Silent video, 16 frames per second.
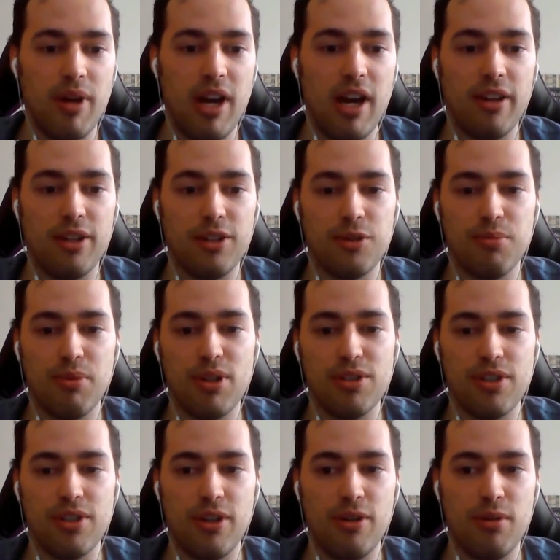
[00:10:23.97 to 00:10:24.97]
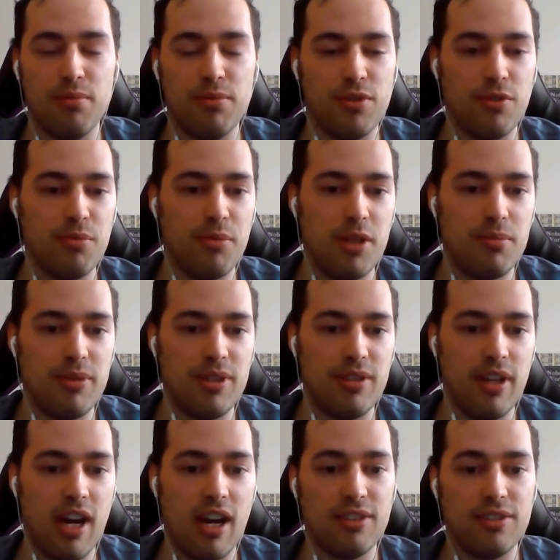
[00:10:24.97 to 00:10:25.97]
AliExpress items, or maybe
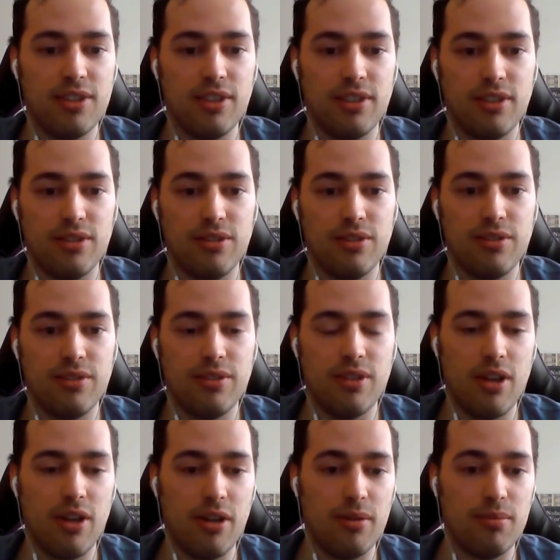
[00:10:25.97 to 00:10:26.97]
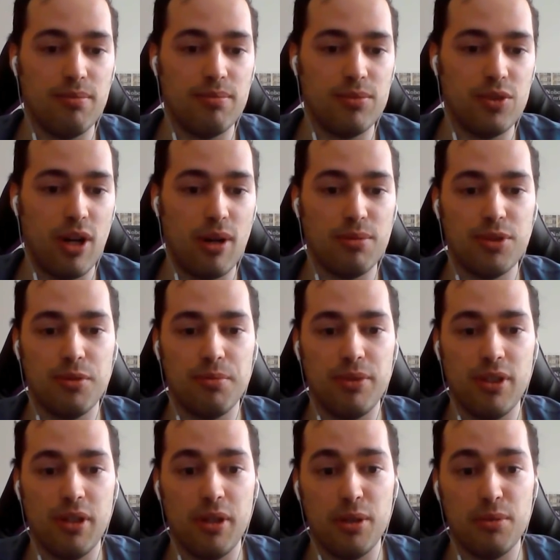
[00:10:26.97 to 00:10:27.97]
high ticket drop
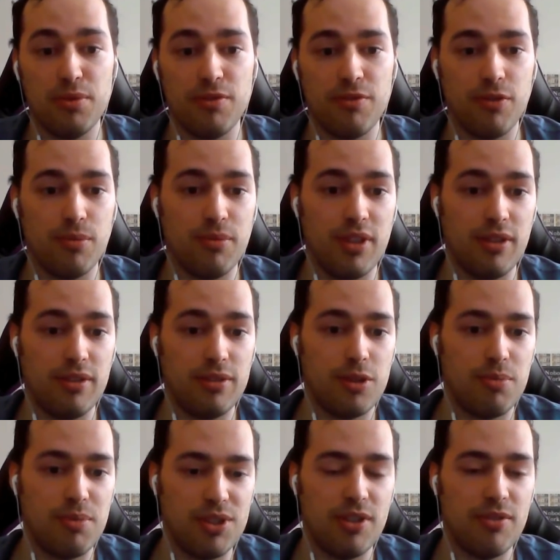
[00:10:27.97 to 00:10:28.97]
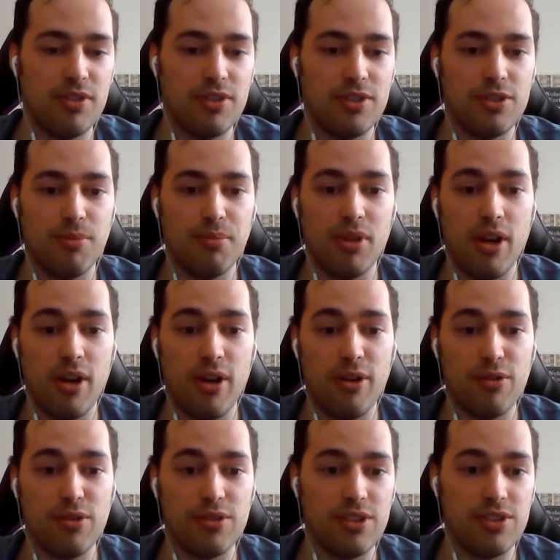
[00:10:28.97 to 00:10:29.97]
shipping items from like specific
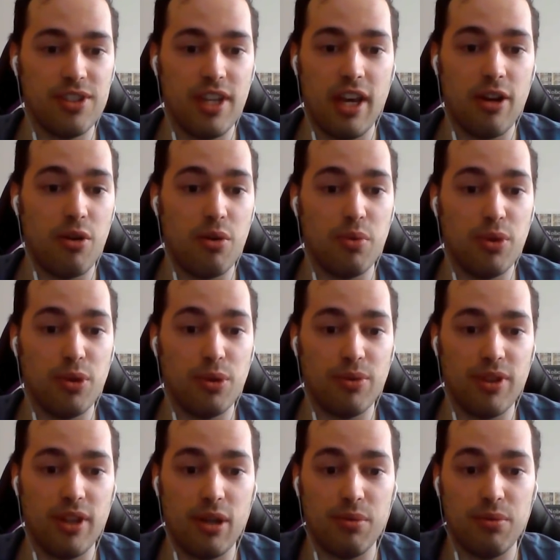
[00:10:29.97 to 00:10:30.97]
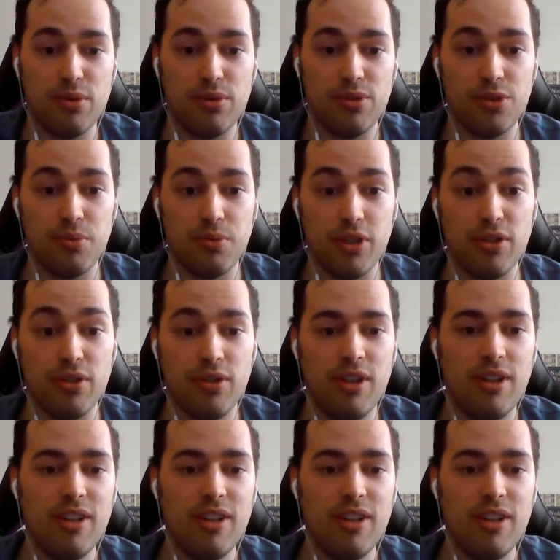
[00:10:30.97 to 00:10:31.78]
suppliers. Does that all work with AdWords as well?